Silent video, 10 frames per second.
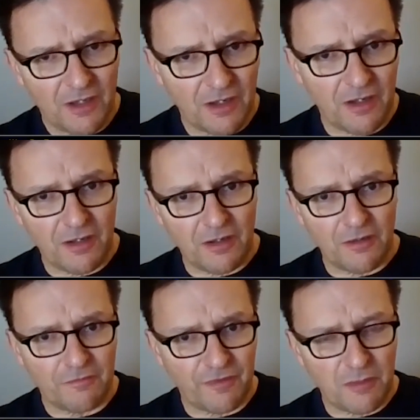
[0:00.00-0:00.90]
uh,
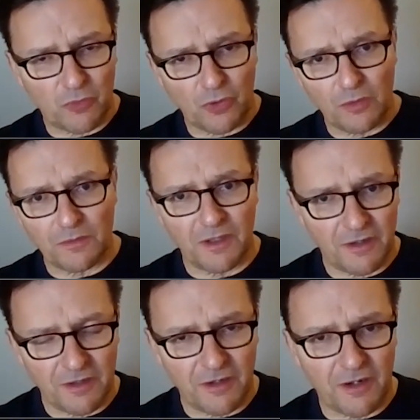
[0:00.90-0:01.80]
uh femoral
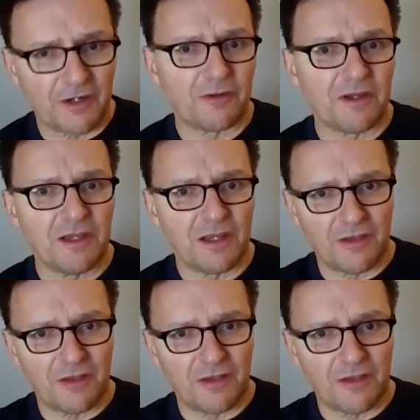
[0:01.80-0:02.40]
uh, artery,